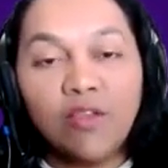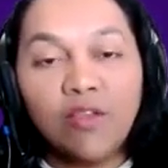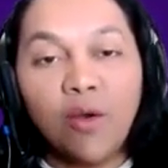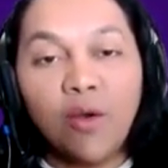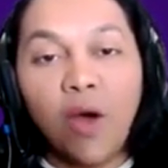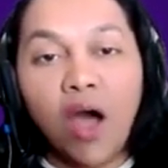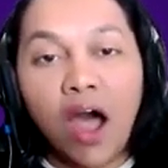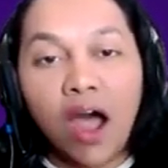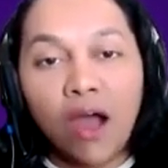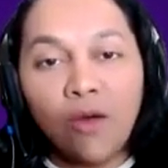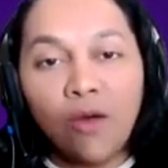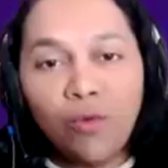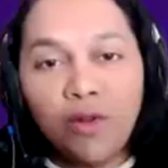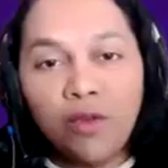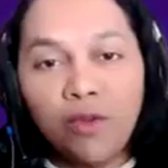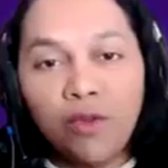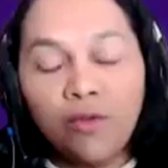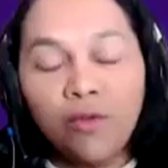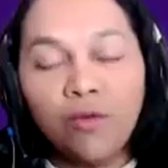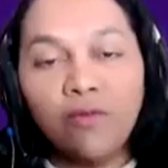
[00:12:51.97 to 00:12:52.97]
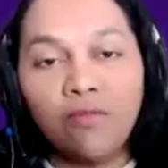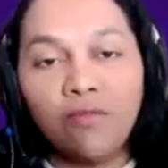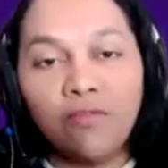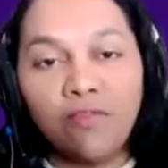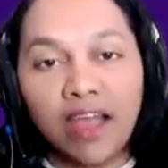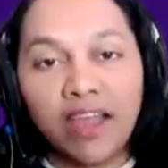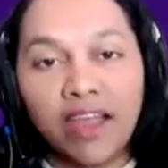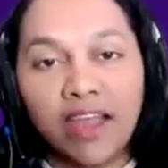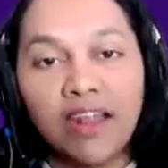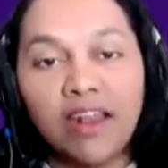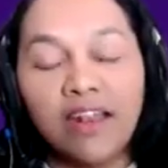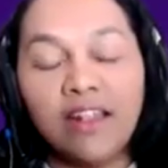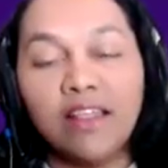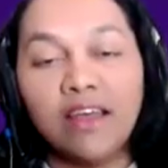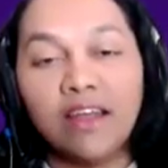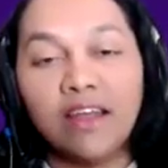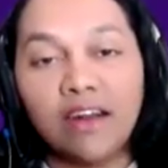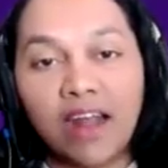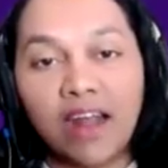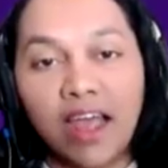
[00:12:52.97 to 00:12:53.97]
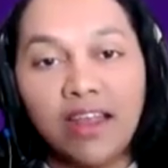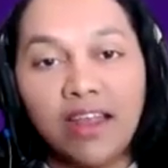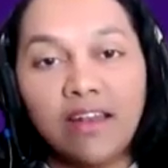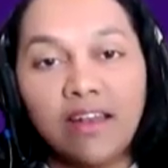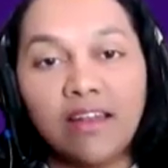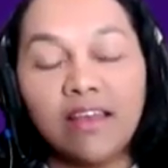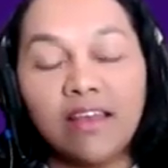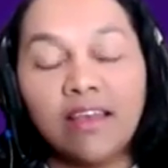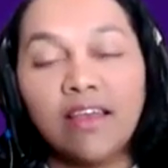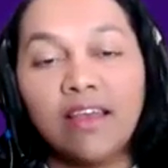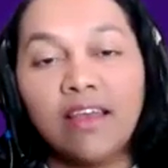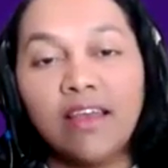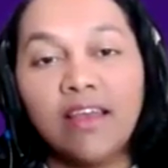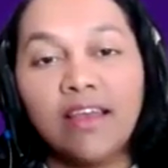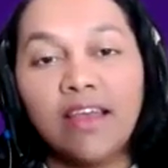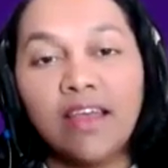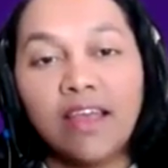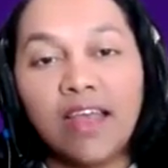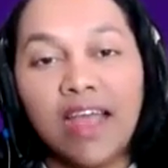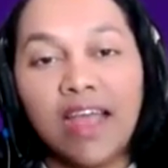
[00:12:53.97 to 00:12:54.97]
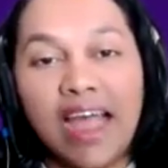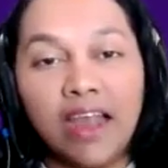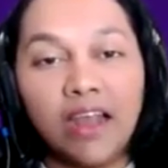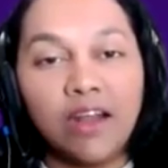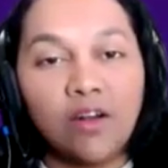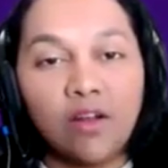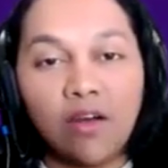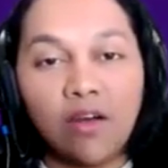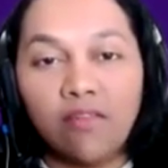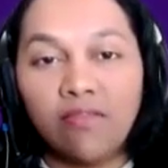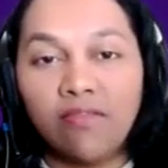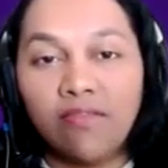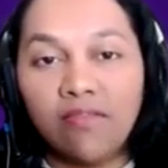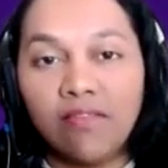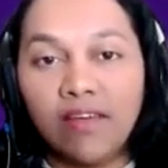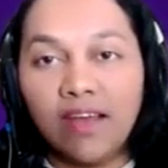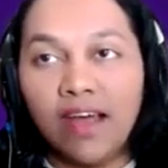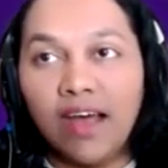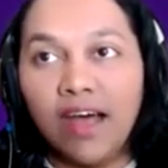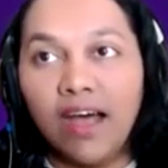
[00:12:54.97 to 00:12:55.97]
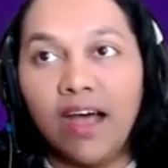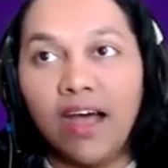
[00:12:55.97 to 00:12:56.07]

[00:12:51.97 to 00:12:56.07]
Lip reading: So how do you find the right kind of,